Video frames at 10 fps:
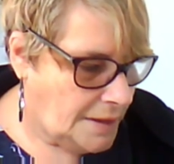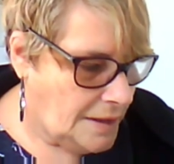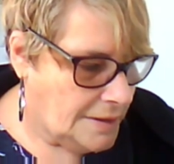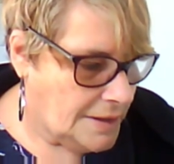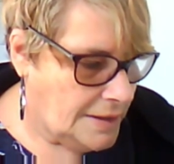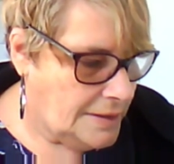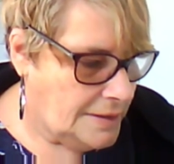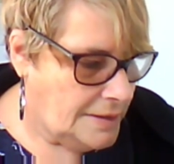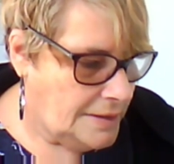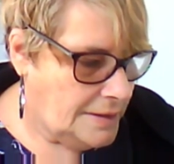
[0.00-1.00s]
Okay,
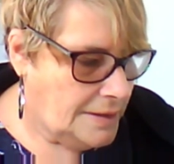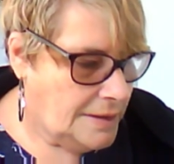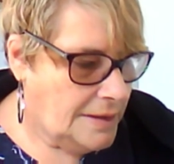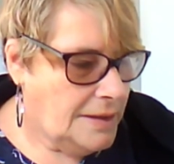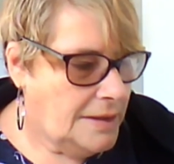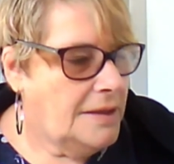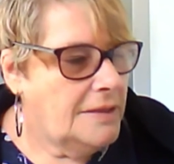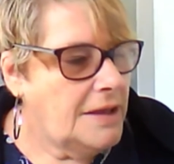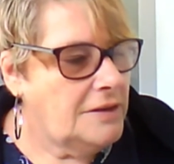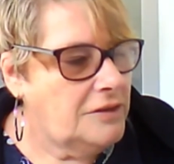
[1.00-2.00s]

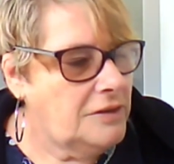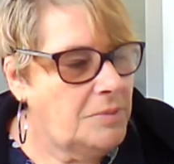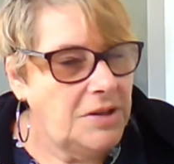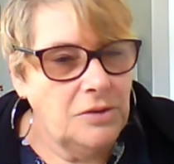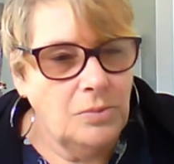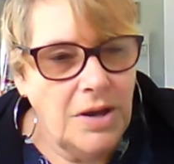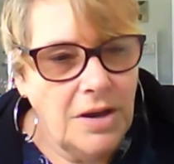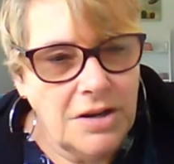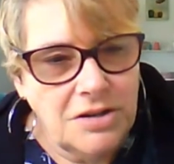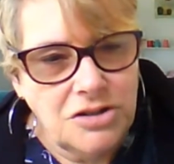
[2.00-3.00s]
that's the best way
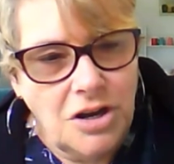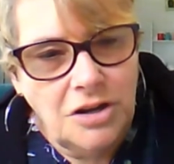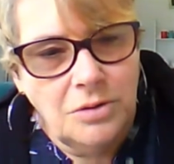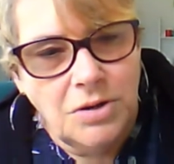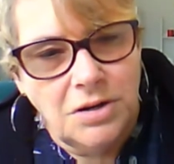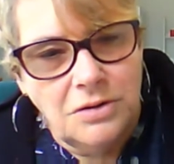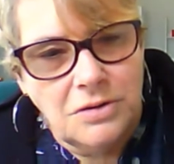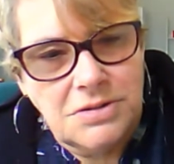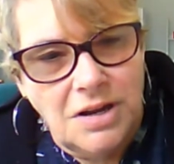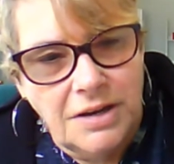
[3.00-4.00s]
I can show you what it
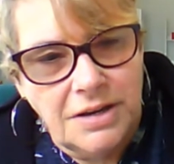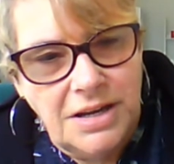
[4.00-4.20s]
looks like,